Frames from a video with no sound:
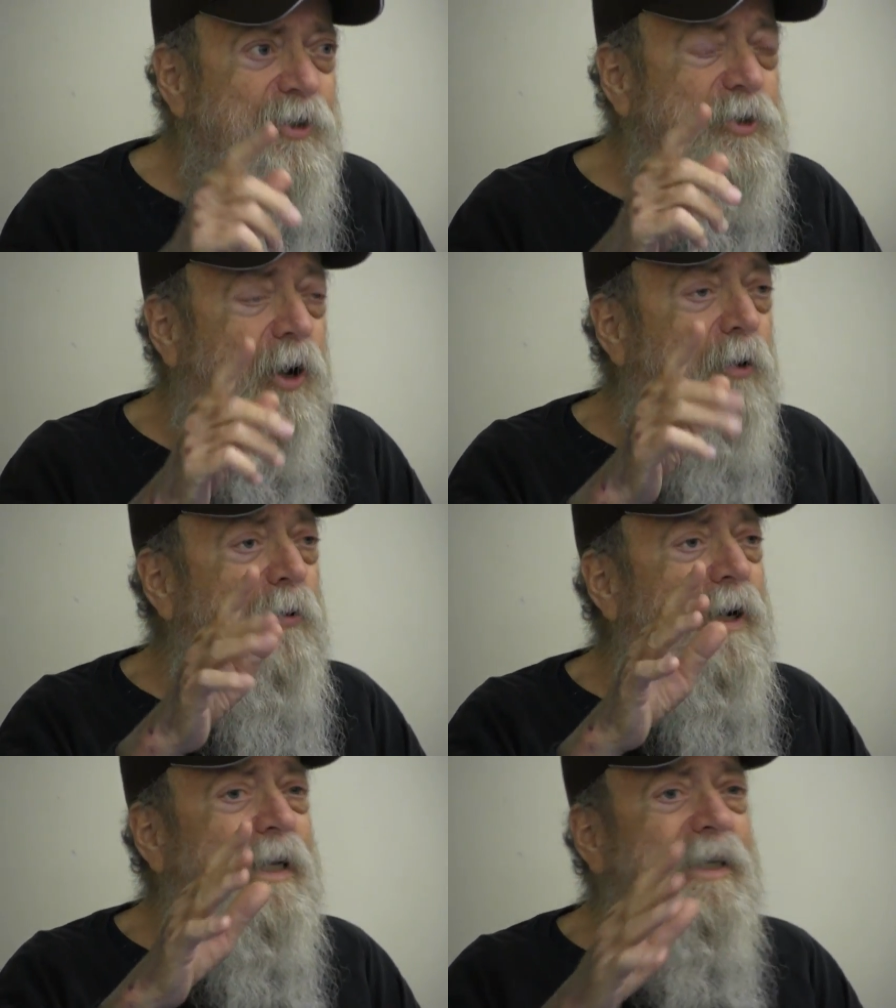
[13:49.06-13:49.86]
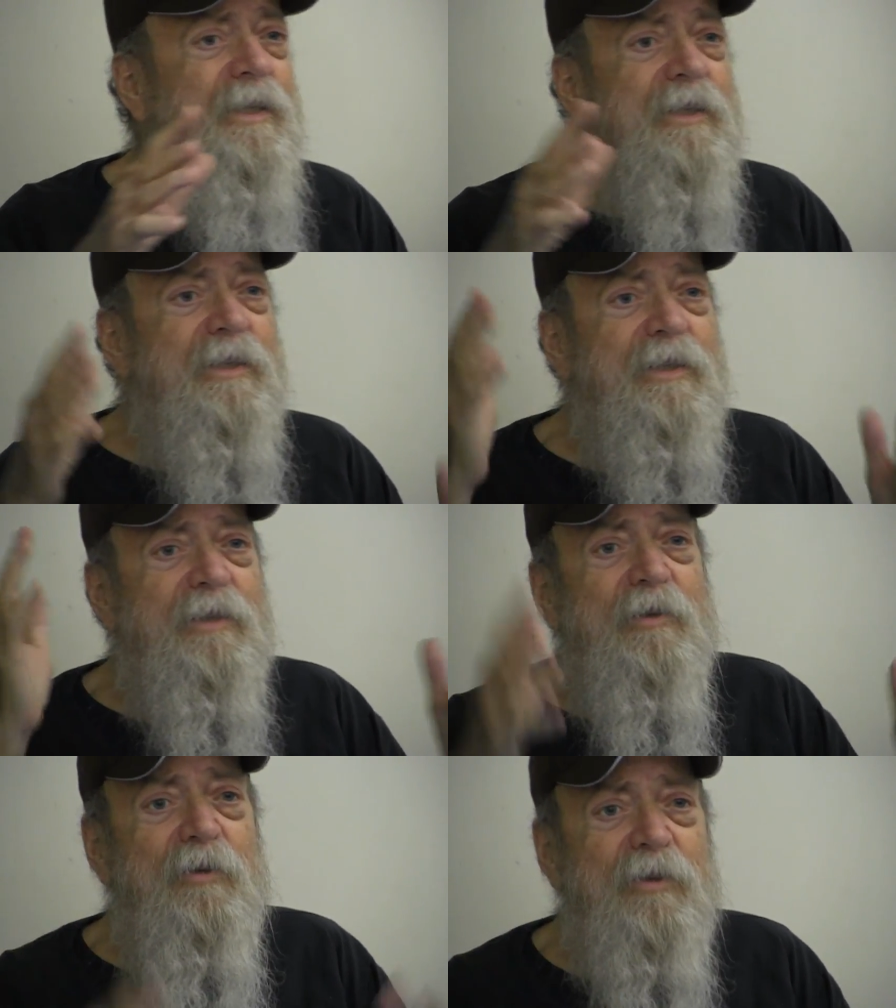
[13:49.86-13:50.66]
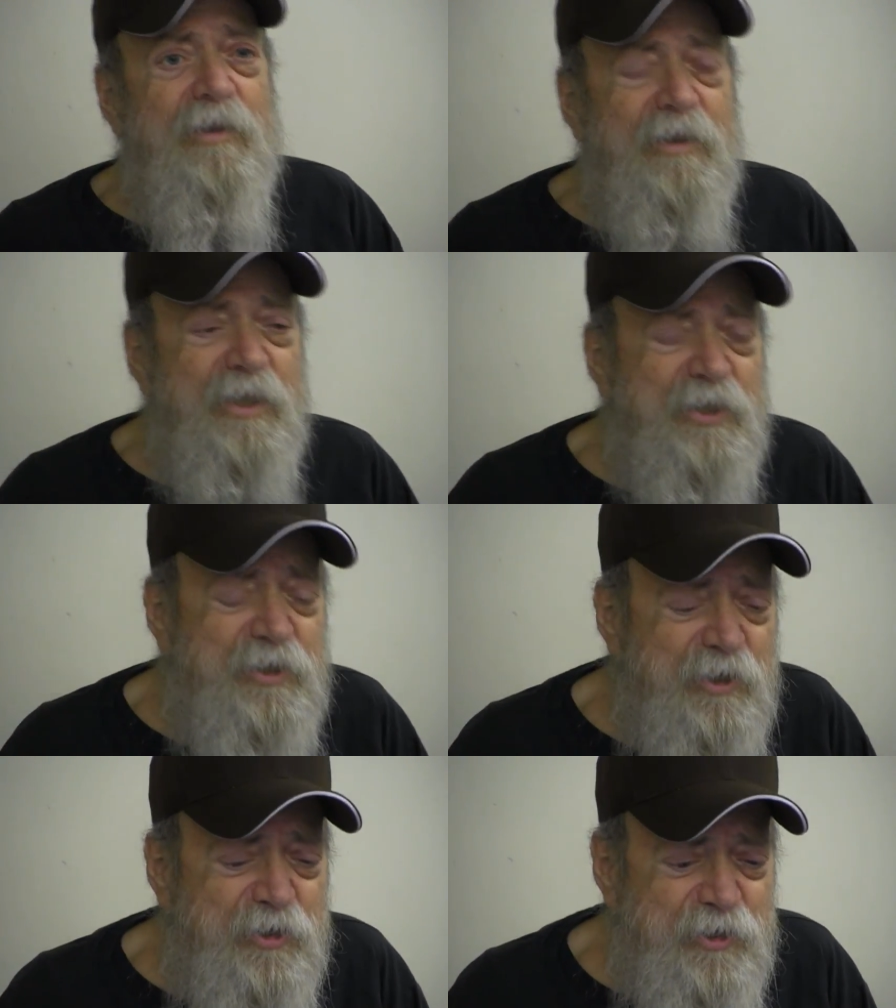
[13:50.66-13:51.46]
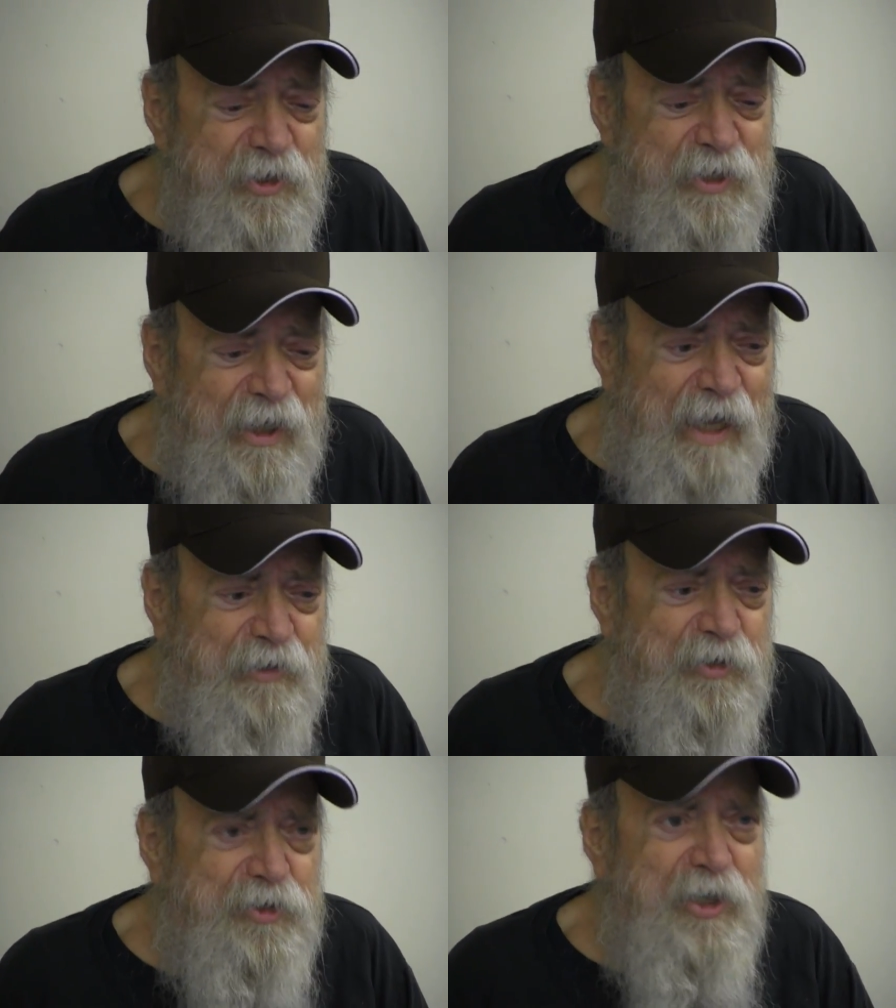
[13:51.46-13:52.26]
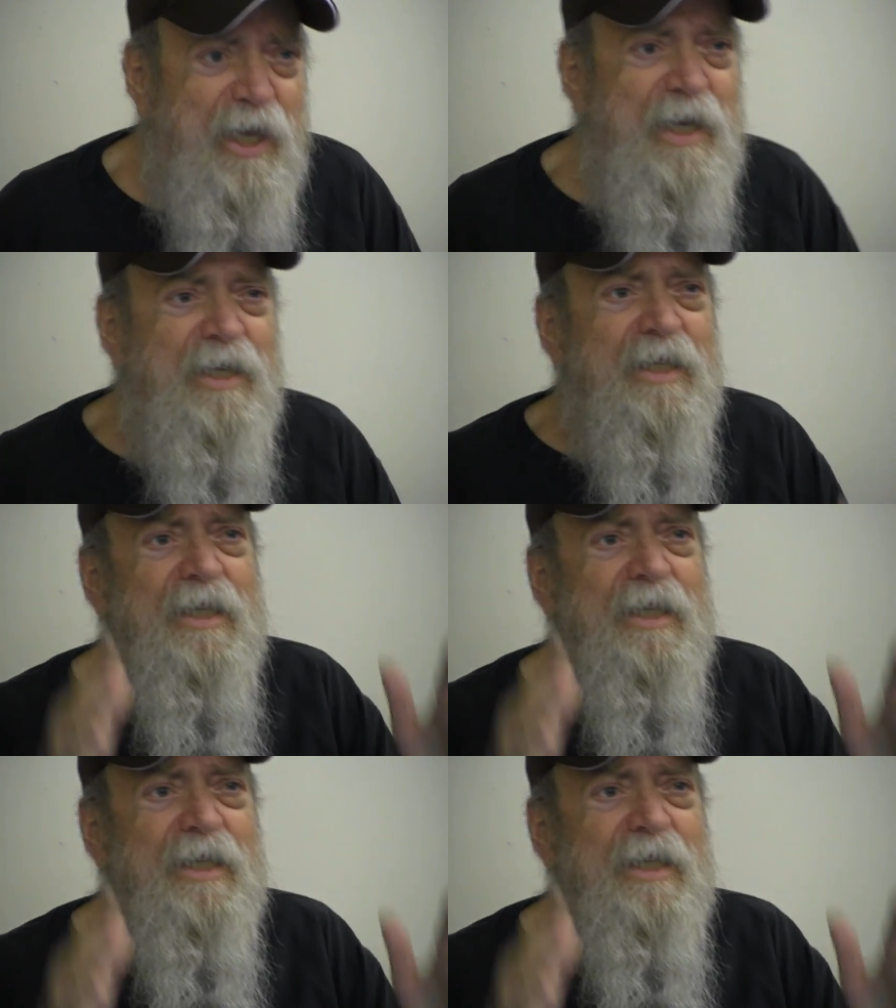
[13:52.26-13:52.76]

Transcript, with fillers: So this, this, there's a lot to say.